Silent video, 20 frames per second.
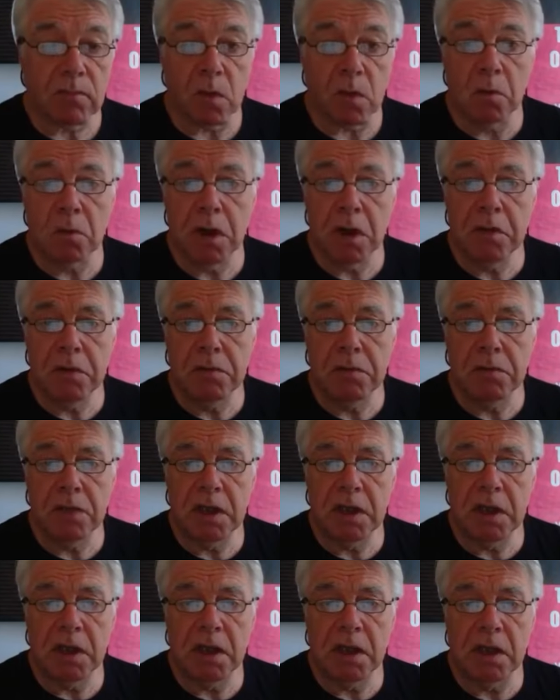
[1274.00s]
Although
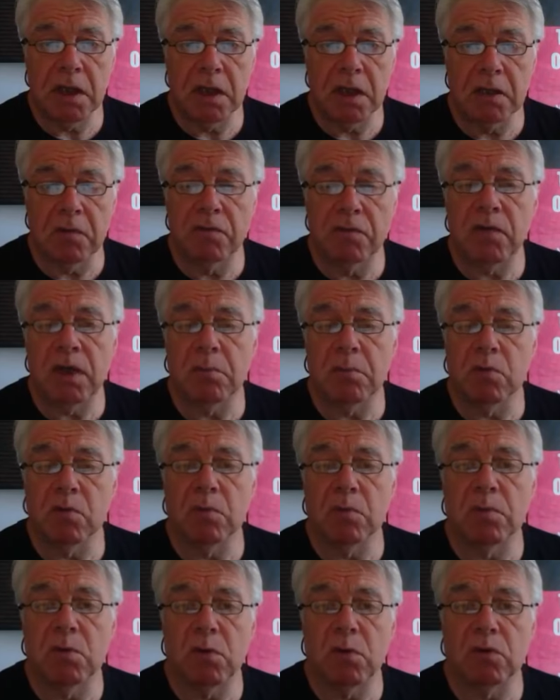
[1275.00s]
the FEMA
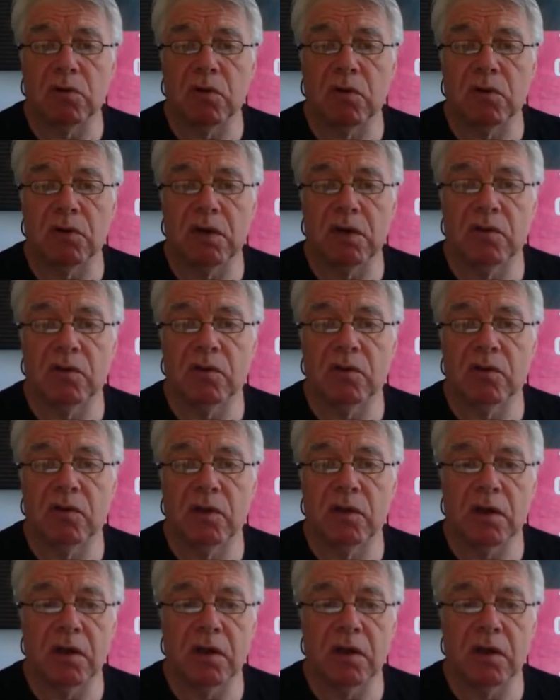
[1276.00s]
report on this